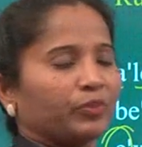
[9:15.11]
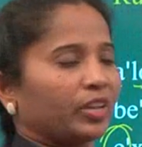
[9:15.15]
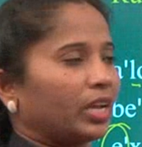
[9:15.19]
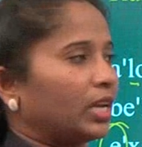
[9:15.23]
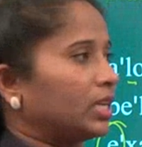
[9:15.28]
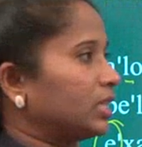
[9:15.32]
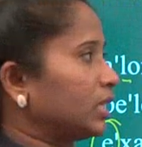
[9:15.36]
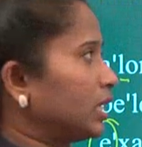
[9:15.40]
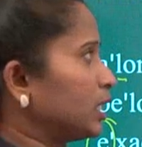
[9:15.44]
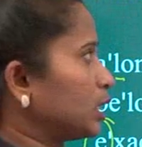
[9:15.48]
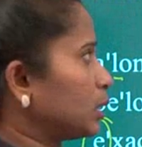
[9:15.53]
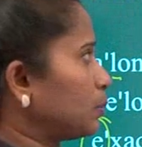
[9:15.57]

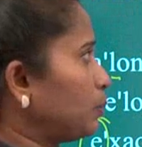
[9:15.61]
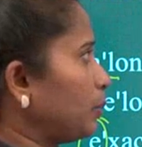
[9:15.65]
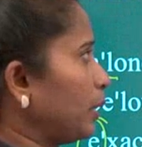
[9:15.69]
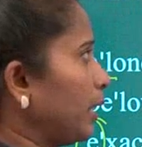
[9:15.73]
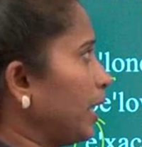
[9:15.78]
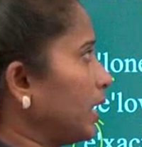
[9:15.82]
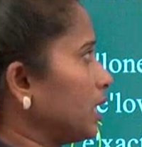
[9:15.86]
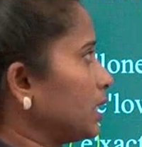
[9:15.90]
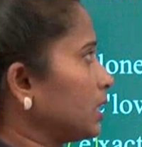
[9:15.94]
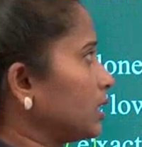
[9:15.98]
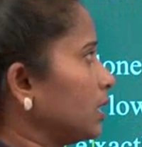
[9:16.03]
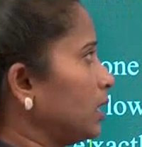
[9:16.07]
and just
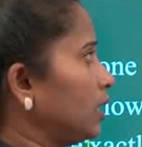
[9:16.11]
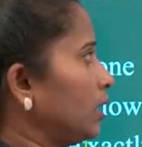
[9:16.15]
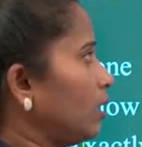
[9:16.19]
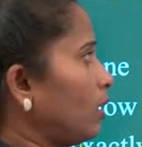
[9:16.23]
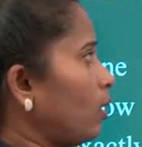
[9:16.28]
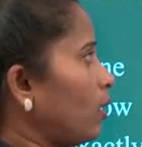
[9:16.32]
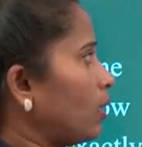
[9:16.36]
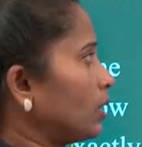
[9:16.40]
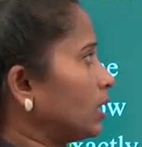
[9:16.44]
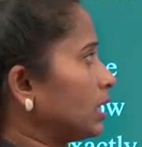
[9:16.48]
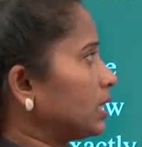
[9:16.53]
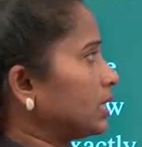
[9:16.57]
place
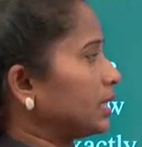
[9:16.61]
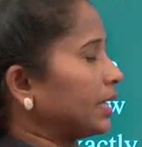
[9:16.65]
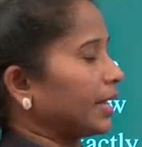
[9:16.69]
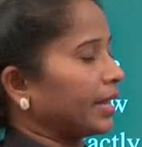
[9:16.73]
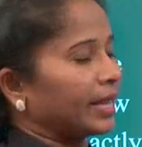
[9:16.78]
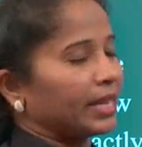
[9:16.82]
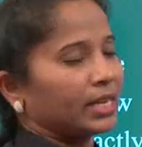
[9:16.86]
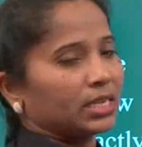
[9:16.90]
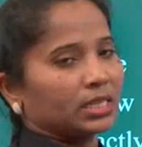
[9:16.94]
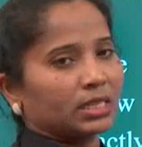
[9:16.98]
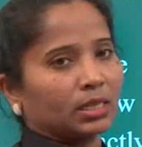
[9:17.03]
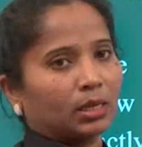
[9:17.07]
on the
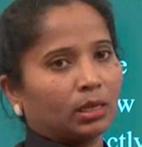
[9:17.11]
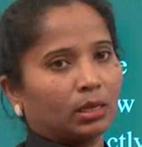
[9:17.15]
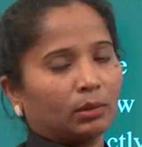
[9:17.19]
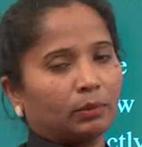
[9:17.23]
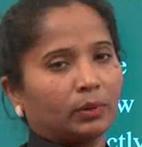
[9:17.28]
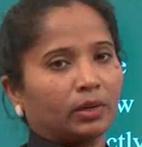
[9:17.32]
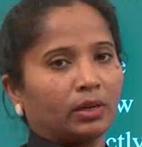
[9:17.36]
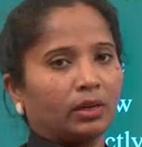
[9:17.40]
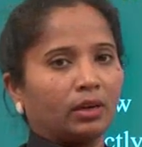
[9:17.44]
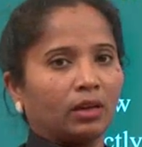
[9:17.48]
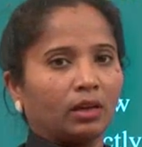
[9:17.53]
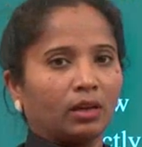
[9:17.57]
second
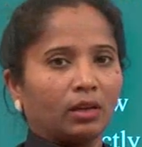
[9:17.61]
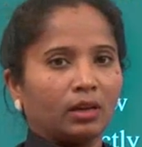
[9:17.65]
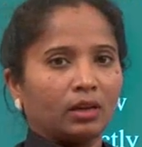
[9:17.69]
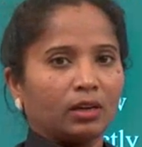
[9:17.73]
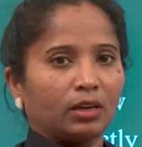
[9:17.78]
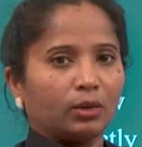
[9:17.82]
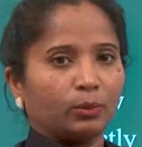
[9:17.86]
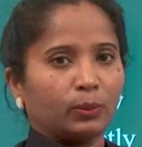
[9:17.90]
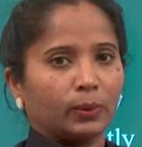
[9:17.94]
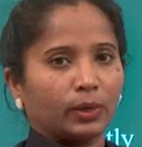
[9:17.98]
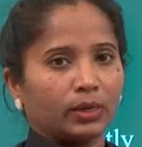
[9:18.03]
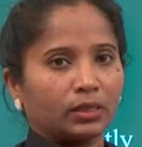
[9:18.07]
syllable
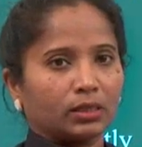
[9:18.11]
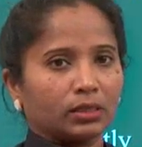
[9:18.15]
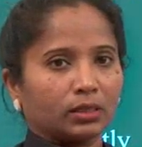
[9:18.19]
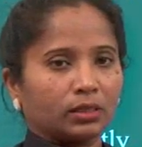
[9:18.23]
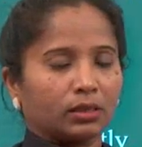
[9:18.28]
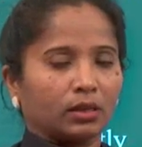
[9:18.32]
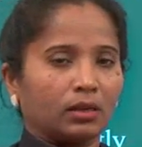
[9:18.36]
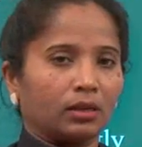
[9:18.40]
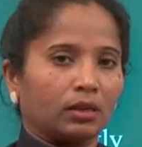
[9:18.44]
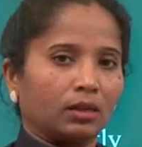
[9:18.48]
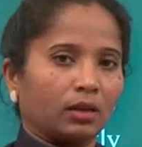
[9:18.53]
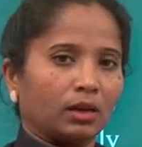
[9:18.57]
a
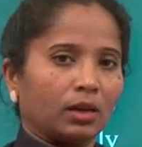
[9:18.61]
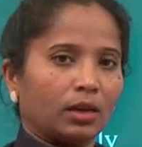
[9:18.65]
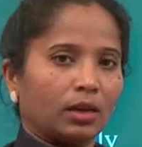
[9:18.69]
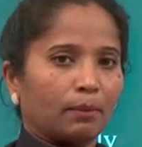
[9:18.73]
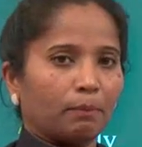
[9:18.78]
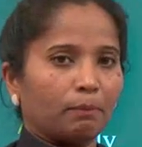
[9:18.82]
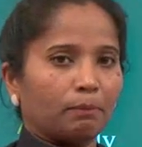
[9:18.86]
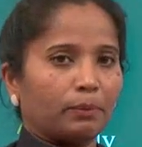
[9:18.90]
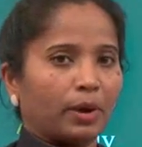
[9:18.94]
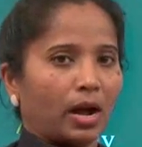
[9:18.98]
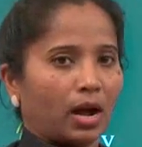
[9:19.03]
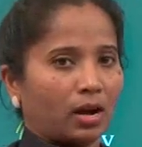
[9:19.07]
vertical
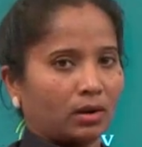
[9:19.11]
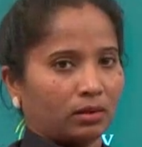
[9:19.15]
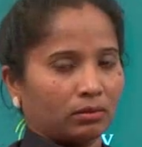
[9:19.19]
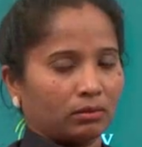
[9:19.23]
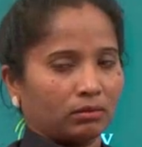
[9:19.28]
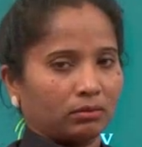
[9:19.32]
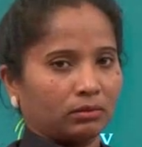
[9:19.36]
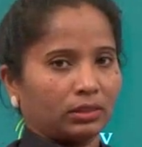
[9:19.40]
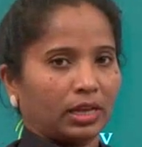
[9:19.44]
bar.